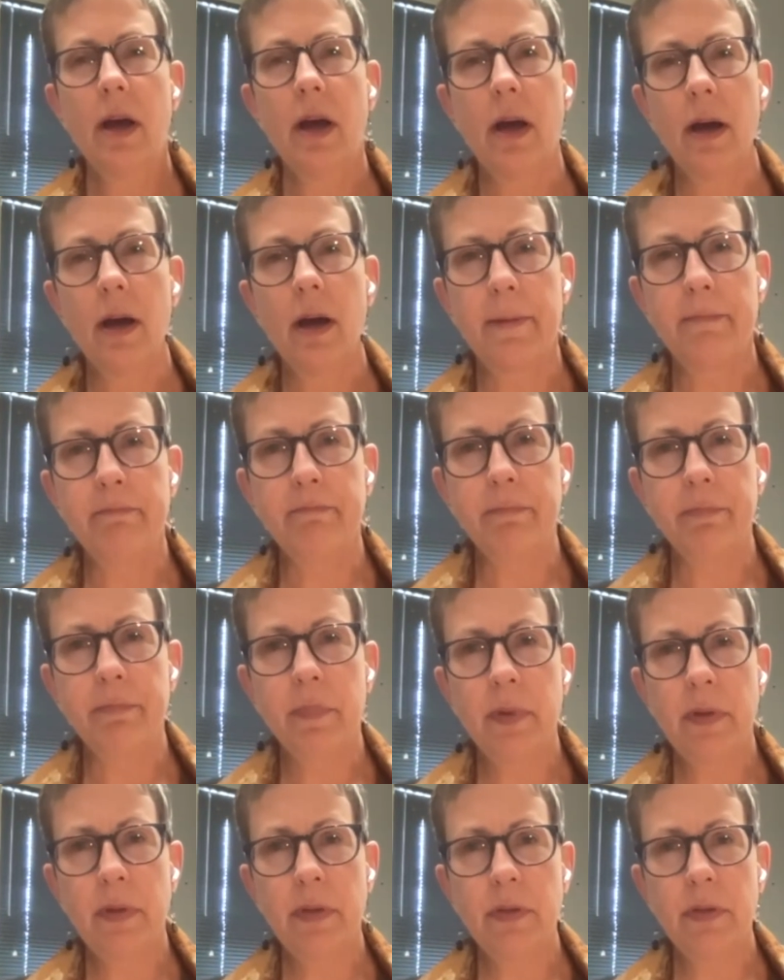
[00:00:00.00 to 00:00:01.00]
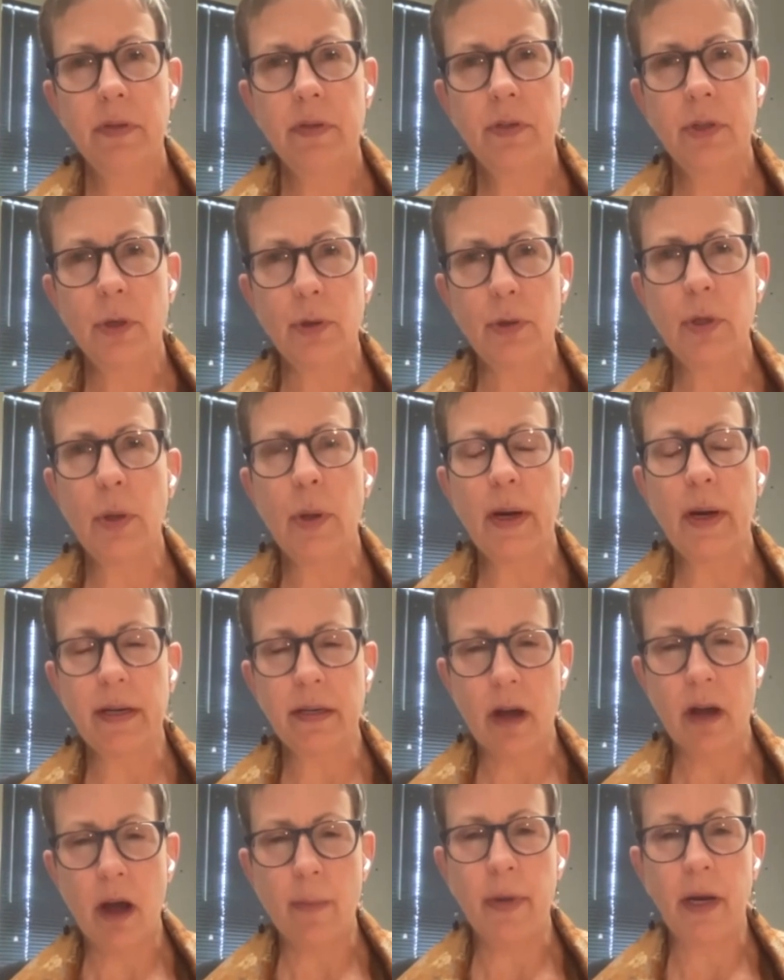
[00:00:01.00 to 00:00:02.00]

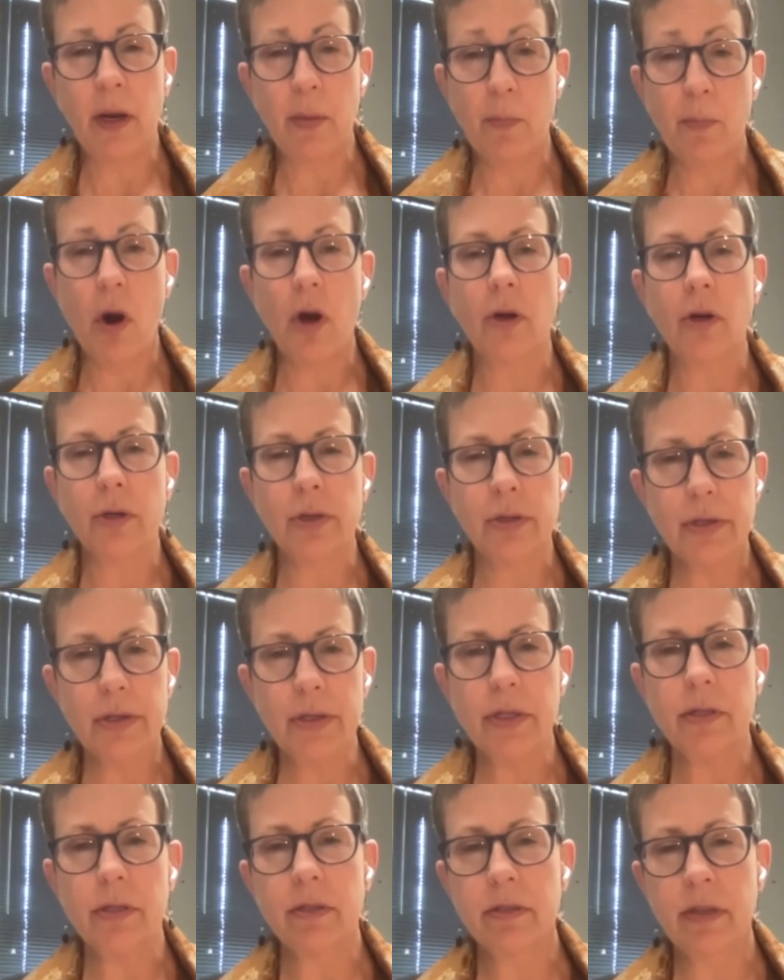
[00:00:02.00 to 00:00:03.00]
socioeconomic markers,